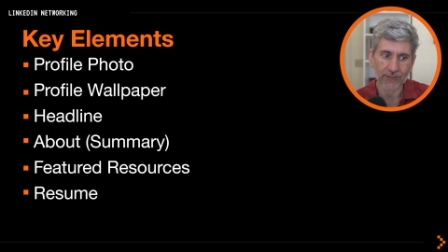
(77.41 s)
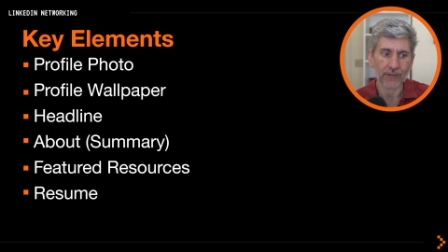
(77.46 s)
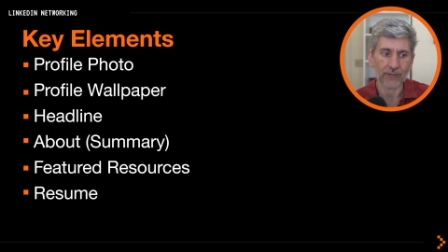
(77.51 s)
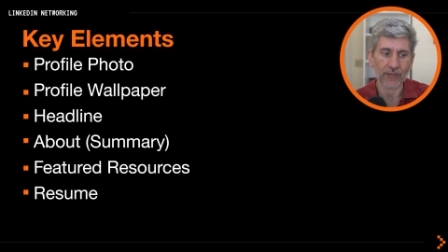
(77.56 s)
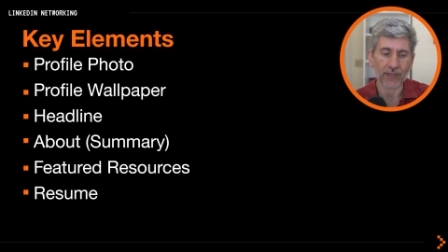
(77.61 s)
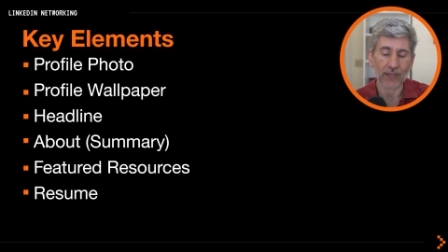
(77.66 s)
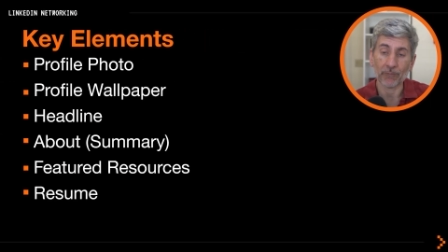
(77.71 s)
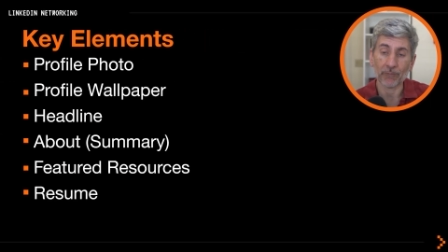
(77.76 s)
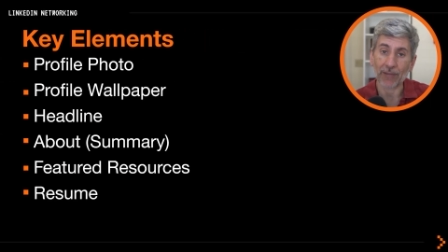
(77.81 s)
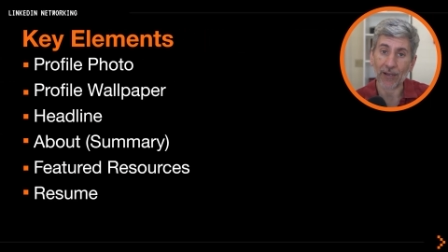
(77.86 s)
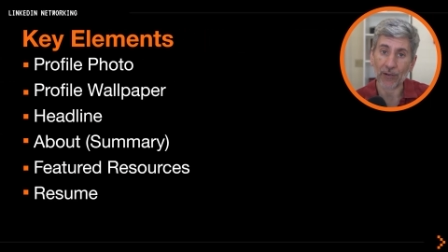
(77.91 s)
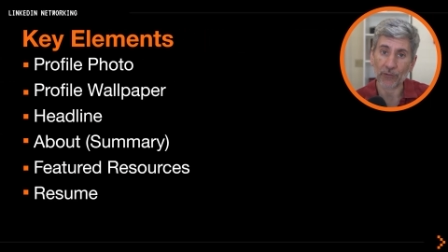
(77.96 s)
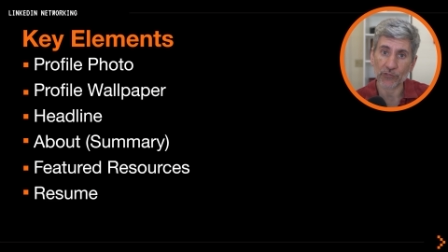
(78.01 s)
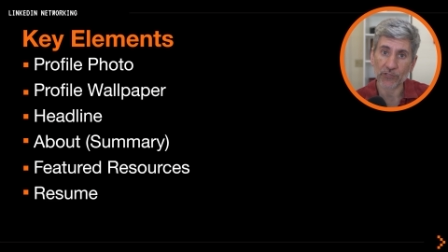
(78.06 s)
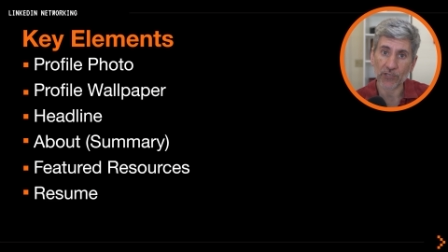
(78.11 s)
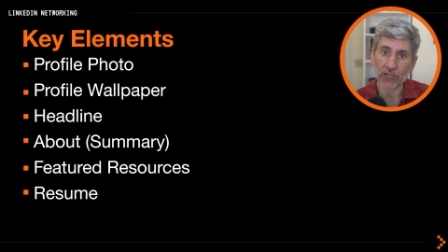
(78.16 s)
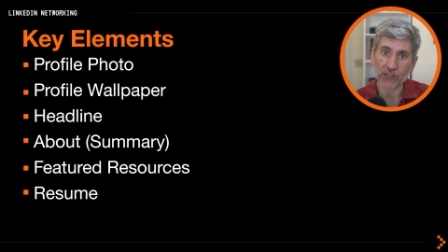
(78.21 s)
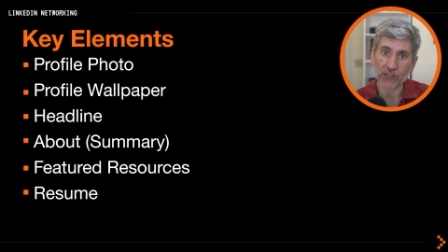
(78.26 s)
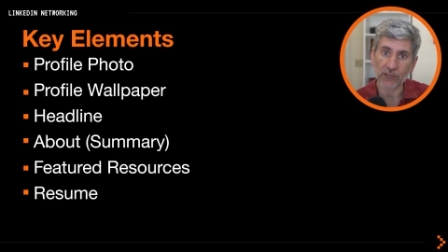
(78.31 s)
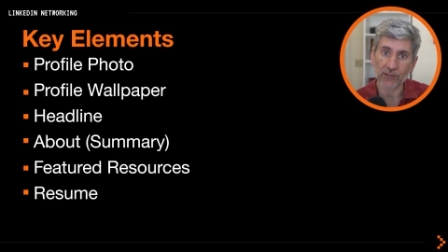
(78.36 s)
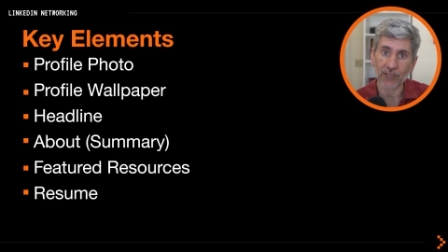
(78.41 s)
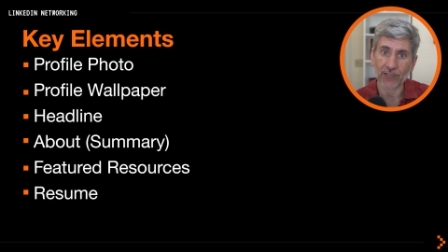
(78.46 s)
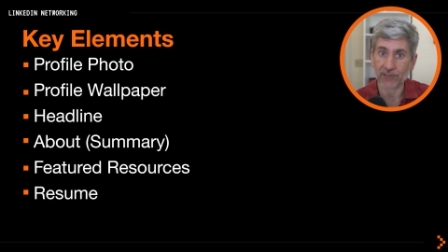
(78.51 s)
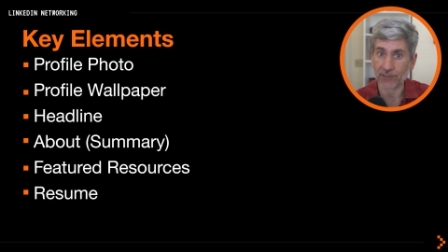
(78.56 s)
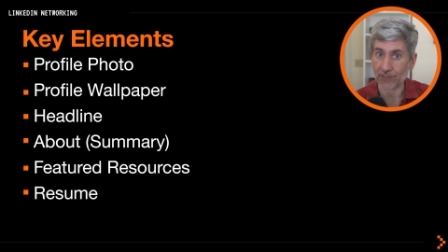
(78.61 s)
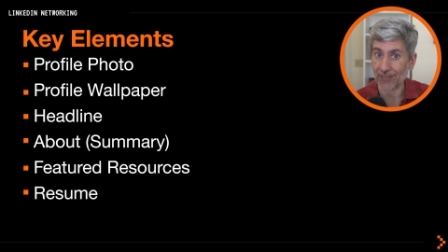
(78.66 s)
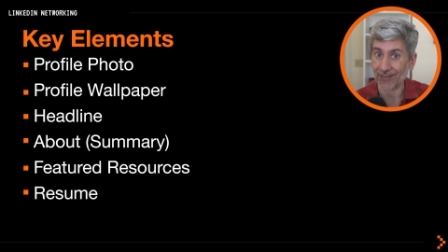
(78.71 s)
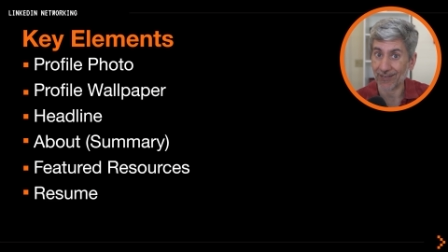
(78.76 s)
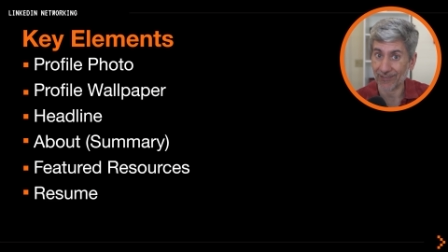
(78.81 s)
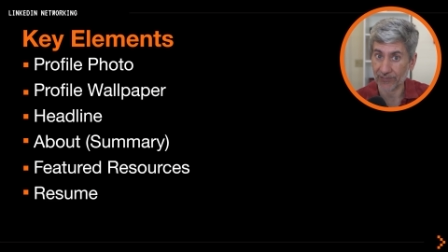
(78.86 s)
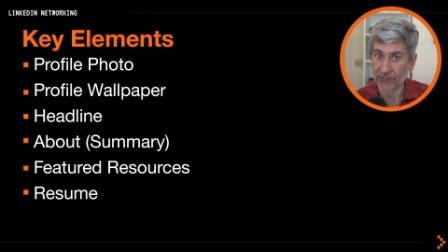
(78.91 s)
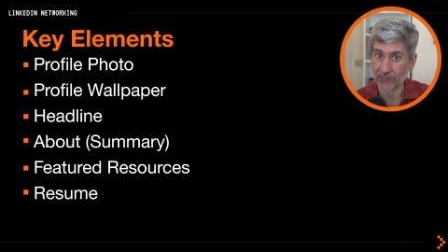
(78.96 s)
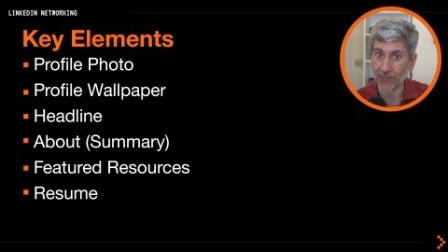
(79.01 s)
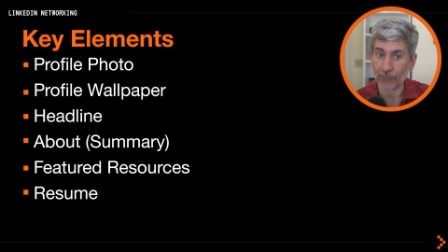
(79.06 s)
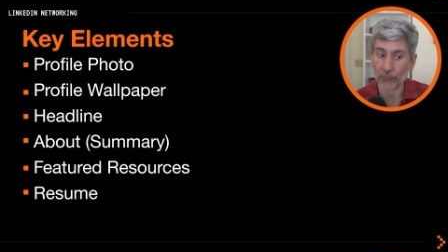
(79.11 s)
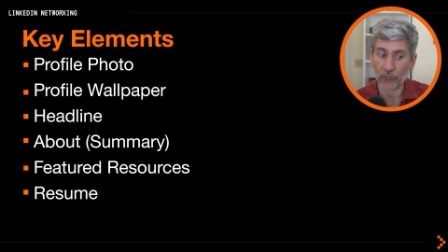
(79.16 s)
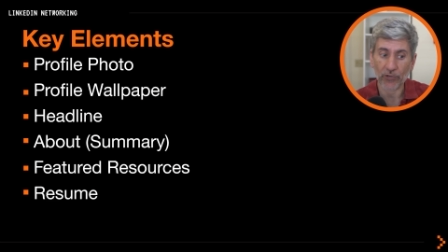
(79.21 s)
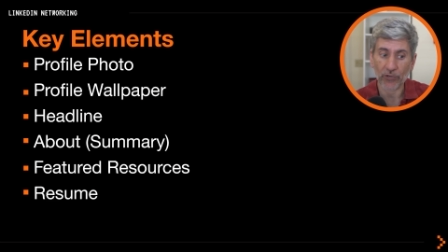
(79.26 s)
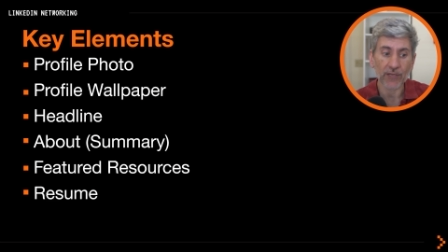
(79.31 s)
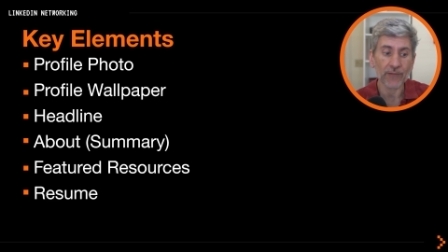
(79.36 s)
the about section, that's kind of the
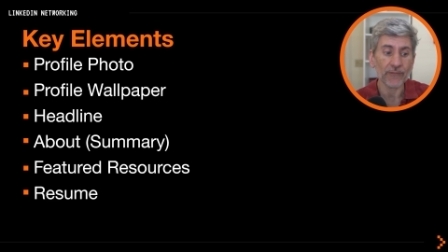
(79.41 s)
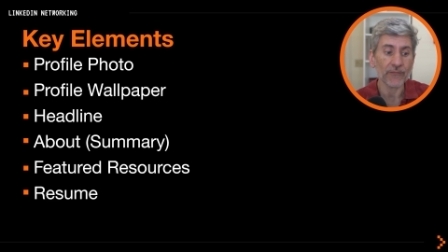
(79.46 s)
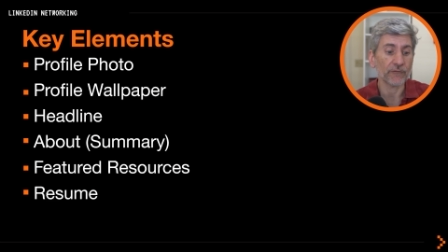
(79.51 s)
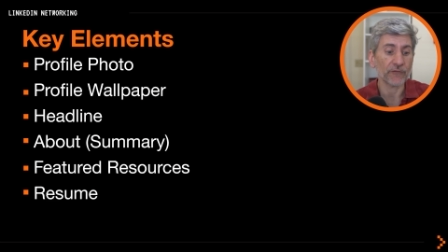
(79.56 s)
summary,